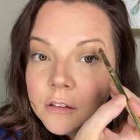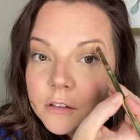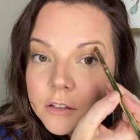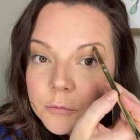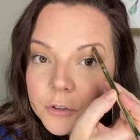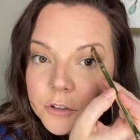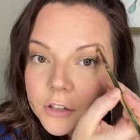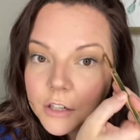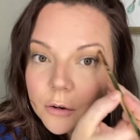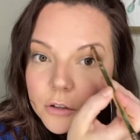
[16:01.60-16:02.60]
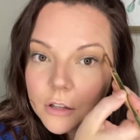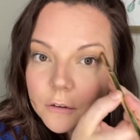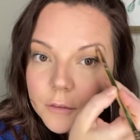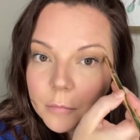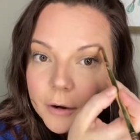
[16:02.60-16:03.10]
And then we're gonna go
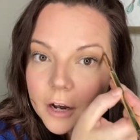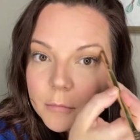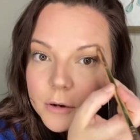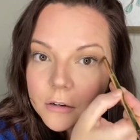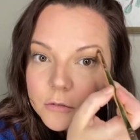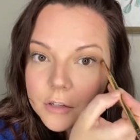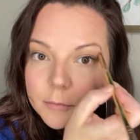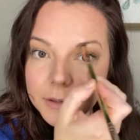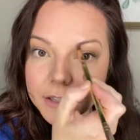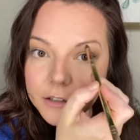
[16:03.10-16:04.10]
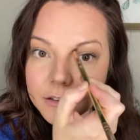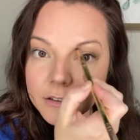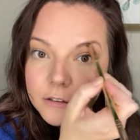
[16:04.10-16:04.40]
along the brow bone up here,